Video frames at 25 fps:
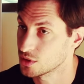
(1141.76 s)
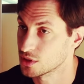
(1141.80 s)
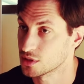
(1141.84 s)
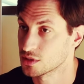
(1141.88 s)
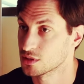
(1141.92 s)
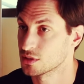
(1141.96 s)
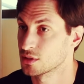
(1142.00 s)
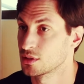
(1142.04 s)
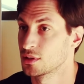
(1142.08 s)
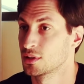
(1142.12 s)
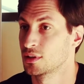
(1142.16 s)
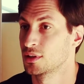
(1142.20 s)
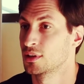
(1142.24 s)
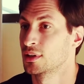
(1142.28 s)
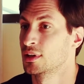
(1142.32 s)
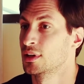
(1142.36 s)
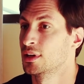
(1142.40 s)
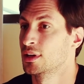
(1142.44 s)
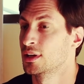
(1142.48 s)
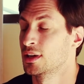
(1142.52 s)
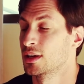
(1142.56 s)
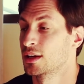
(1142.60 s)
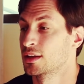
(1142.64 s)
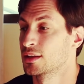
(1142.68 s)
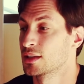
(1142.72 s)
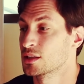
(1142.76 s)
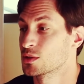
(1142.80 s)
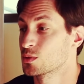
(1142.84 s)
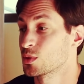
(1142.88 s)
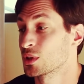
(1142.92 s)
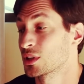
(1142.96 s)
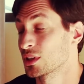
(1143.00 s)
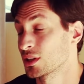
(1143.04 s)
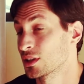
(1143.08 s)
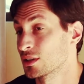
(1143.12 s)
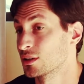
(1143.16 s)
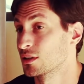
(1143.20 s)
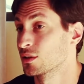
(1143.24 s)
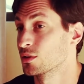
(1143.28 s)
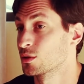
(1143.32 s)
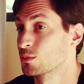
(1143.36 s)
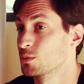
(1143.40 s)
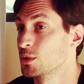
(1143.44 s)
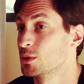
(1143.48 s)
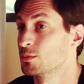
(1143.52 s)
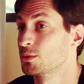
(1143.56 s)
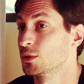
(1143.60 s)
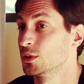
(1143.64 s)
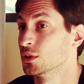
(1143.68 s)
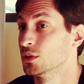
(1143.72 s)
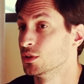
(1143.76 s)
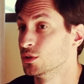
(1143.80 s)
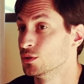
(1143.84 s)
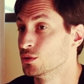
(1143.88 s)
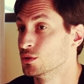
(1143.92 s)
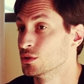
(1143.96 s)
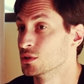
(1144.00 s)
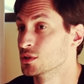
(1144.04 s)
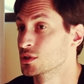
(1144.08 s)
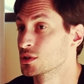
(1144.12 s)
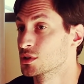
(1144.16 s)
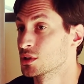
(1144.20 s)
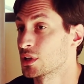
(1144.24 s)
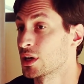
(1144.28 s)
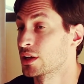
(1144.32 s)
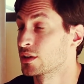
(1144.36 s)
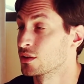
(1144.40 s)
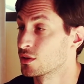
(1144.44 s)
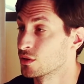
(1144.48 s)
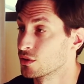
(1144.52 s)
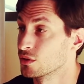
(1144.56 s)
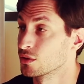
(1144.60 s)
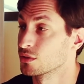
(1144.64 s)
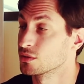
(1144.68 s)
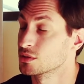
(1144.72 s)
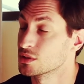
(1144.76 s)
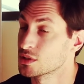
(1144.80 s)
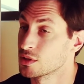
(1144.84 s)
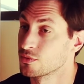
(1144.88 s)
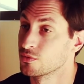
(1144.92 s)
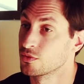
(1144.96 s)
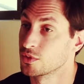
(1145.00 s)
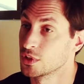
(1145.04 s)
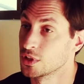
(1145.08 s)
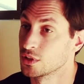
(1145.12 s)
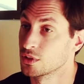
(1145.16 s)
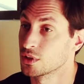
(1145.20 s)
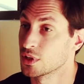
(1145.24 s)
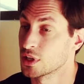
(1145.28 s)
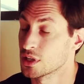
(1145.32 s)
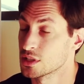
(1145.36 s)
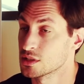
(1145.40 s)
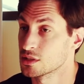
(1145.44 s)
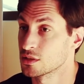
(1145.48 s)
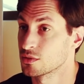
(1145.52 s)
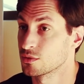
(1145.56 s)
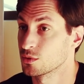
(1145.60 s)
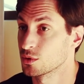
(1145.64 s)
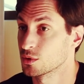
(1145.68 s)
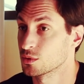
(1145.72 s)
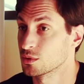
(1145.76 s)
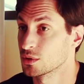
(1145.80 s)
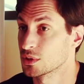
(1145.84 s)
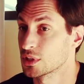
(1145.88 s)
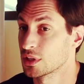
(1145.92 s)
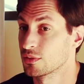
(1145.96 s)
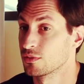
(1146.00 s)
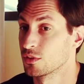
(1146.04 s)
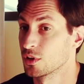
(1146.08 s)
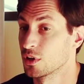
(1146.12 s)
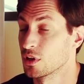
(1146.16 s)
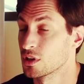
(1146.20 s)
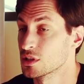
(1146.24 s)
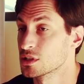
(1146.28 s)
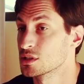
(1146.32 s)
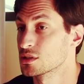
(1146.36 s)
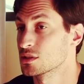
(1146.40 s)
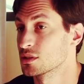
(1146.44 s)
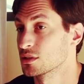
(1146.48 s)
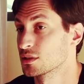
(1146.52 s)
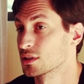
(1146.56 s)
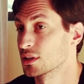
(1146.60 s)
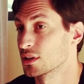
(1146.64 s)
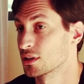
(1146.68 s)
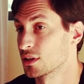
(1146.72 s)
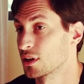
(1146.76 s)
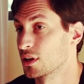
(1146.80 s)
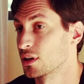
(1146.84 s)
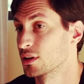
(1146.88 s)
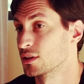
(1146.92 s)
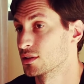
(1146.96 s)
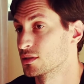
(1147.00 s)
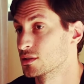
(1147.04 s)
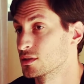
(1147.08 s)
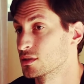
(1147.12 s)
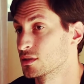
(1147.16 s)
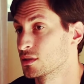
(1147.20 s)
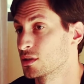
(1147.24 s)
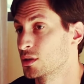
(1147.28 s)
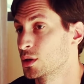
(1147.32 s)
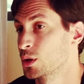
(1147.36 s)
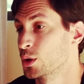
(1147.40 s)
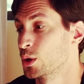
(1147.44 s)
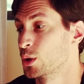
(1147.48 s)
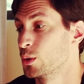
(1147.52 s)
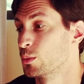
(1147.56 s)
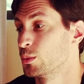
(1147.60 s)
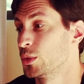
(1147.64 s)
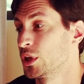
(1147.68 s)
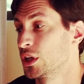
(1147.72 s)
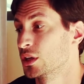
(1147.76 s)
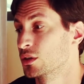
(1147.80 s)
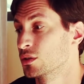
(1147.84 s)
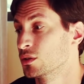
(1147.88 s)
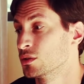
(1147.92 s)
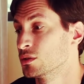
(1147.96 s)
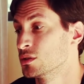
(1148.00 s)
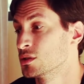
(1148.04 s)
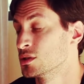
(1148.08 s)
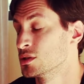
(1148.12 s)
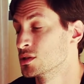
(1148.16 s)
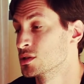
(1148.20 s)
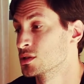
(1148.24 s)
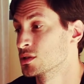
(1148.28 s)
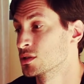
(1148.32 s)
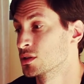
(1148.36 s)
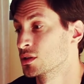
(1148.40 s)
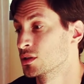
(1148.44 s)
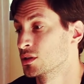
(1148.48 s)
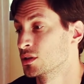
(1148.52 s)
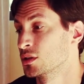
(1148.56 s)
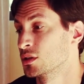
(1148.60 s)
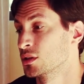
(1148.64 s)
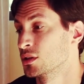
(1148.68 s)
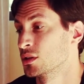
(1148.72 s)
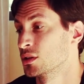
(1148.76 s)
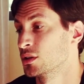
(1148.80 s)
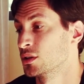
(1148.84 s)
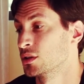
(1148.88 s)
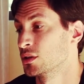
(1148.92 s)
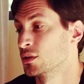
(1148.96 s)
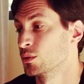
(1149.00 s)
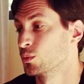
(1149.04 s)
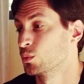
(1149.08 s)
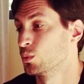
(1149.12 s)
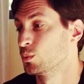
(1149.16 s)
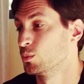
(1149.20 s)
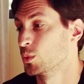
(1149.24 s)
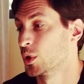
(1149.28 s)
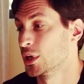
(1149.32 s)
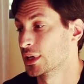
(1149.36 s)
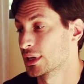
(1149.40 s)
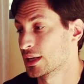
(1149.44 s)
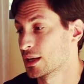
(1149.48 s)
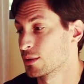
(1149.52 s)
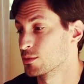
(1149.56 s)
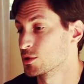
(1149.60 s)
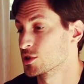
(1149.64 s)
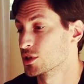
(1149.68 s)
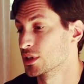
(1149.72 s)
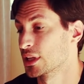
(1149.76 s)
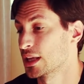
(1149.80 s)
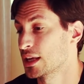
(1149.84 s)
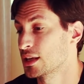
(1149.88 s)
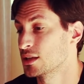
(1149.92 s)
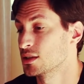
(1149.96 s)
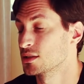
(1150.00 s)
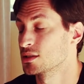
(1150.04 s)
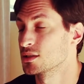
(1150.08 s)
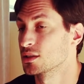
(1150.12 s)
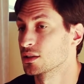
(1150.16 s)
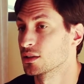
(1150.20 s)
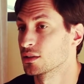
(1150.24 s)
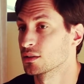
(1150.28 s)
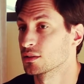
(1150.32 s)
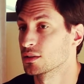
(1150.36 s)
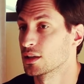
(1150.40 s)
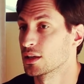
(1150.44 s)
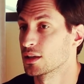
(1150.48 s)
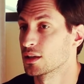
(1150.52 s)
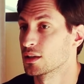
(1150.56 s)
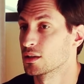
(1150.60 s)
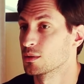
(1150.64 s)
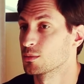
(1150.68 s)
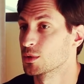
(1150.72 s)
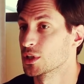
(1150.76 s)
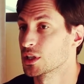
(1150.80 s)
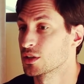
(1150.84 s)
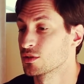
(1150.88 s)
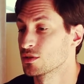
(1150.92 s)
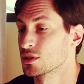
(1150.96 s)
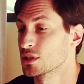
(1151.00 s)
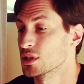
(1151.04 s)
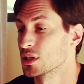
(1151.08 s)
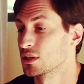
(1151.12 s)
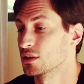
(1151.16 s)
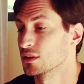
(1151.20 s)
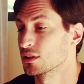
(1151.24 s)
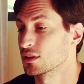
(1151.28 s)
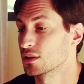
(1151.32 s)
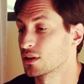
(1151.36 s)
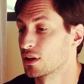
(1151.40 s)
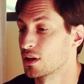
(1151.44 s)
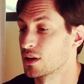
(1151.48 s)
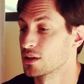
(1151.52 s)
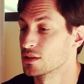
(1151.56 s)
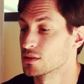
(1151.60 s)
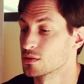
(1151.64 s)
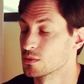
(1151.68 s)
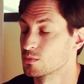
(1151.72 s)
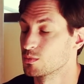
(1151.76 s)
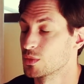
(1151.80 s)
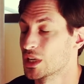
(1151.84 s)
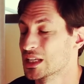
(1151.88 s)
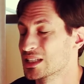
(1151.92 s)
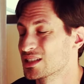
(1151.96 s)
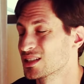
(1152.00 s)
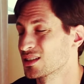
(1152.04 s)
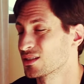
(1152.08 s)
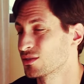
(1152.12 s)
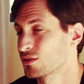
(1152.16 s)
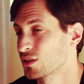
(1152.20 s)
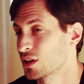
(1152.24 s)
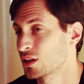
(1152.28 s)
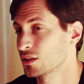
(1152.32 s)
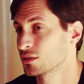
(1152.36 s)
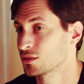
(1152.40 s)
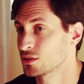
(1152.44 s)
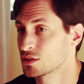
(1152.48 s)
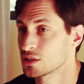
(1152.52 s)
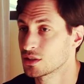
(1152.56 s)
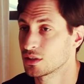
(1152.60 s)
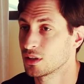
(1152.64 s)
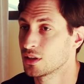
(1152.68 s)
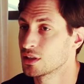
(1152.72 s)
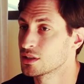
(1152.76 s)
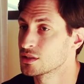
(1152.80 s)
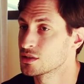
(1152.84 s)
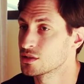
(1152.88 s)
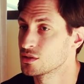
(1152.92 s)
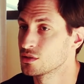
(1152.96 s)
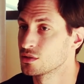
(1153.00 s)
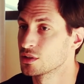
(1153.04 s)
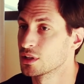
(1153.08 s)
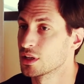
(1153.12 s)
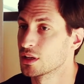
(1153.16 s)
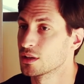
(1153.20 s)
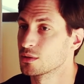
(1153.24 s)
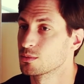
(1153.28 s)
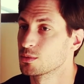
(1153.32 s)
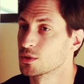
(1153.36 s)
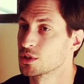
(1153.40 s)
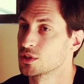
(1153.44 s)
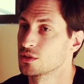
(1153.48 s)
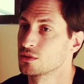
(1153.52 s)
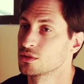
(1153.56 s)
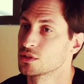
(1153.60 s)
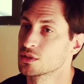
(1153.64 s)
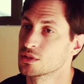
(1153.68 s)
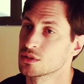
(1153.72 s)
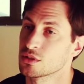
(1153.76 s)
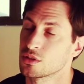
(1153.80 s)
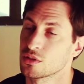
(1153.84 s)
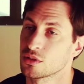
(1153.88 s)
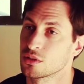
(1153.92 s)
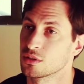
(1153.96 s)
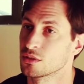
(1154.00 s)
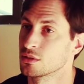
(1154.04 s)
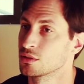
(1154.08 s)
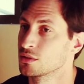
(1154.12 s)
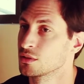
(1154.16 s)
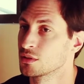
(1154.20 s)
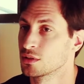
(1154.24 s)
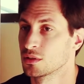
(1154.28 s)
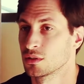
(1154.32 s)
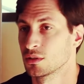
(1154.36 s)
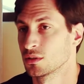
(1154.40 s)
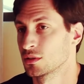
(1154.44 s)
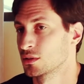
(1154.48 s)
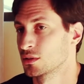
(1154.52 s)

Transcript: it. And that's where I think a lot of people lose. I know some video guys that I've worked with, they've lost the client because when it comes to the editing, they get a bit irritated and clients messing around because clients do that. But you just mm-hmm. gotta